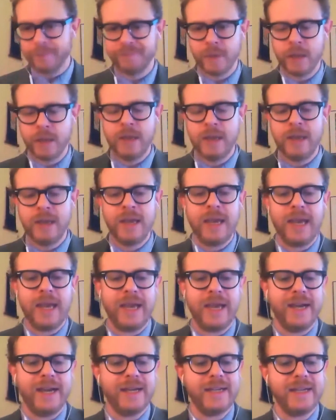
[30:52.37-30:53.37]
and
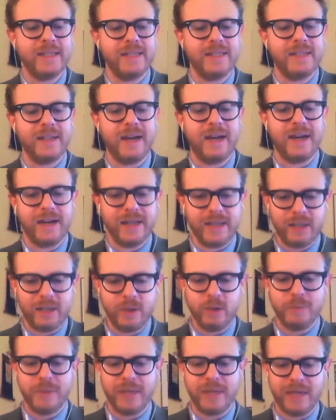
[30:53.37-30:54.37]
uh, he was being
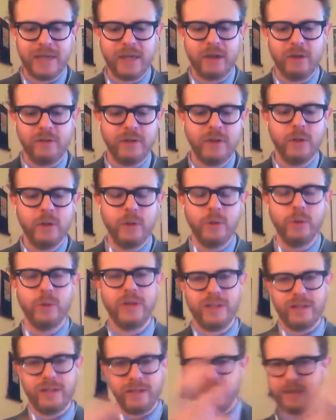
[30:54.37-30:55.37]
interviewed, and
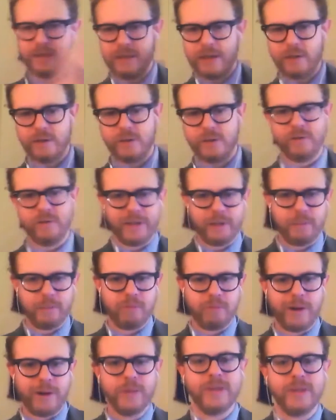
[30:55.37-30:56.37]
I was sort of like browsing
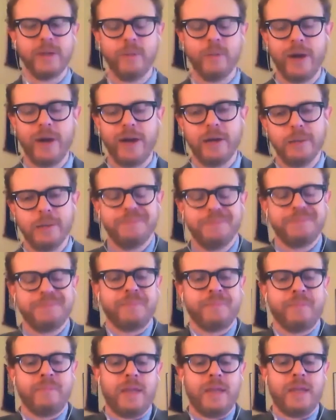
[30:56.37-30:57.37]
while I
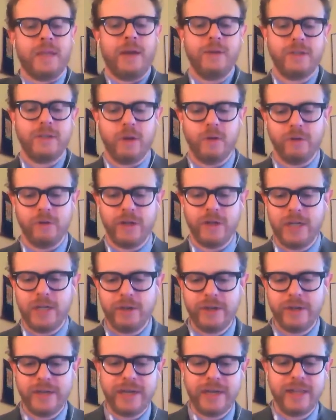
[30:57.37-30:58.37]
was overhearing
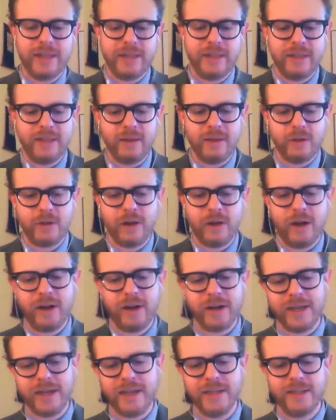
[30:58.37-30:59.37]
their talk, and he said,
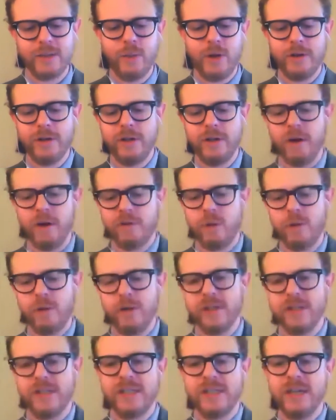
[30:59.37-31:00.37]
"Well, you know, of
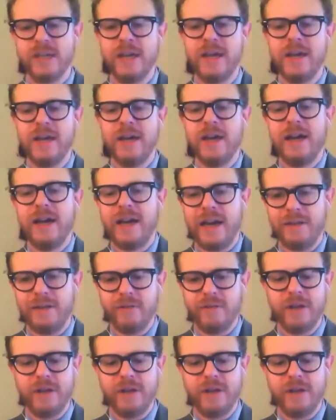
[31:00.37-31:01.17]
course." every you